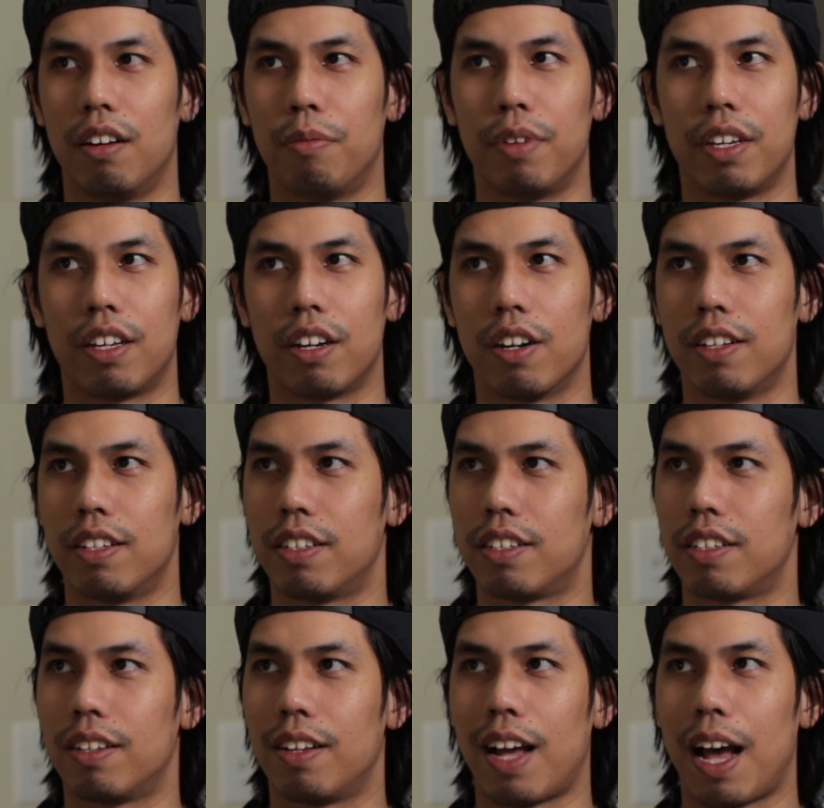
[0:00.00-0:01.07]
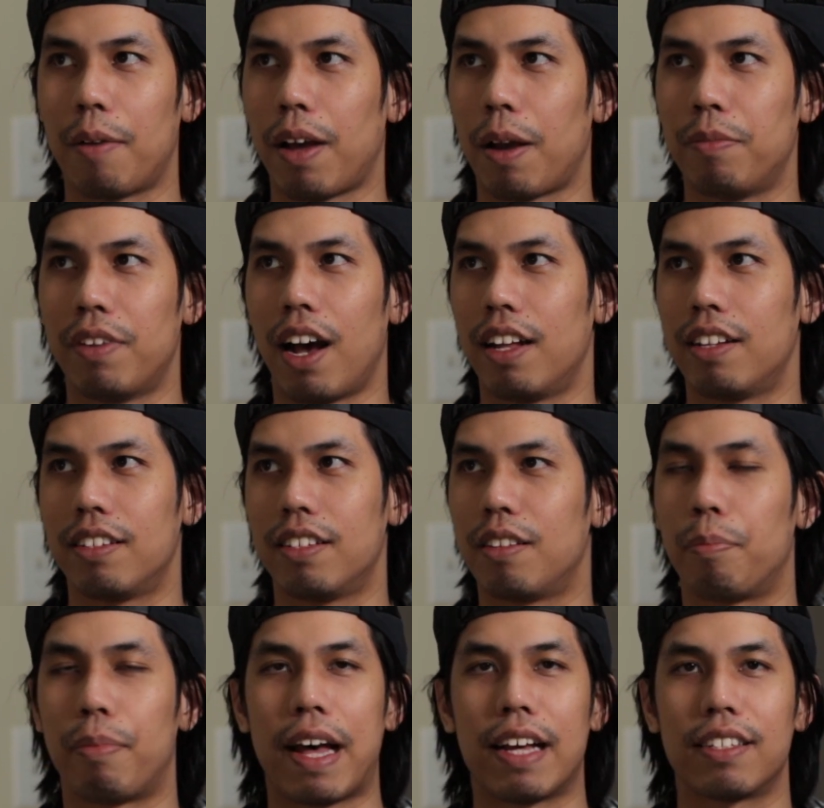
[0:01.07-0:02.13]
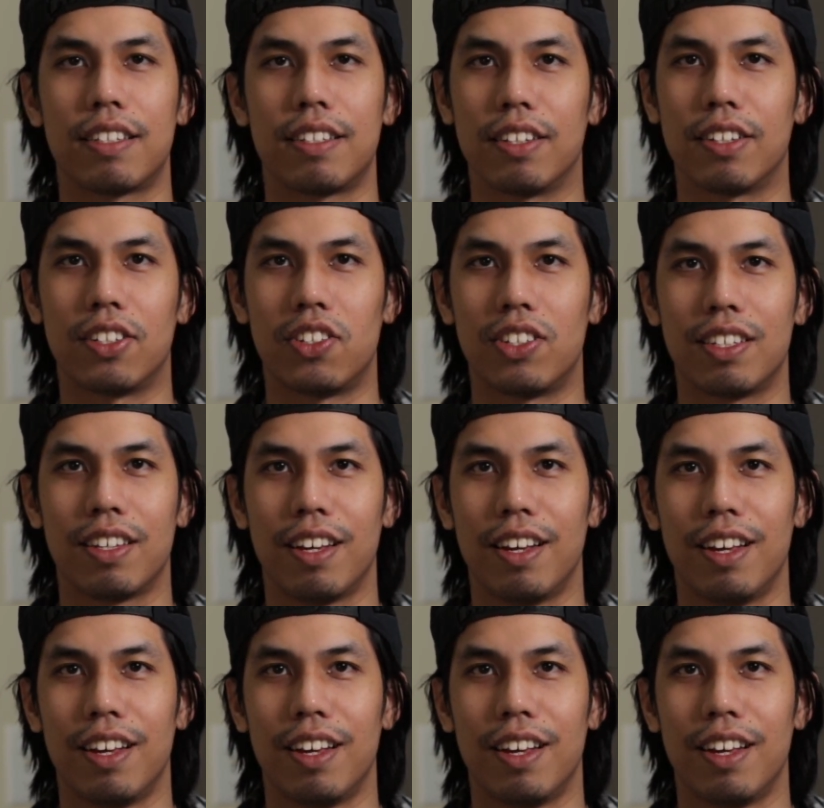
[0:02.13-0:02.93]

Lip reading: Because I'm not the best at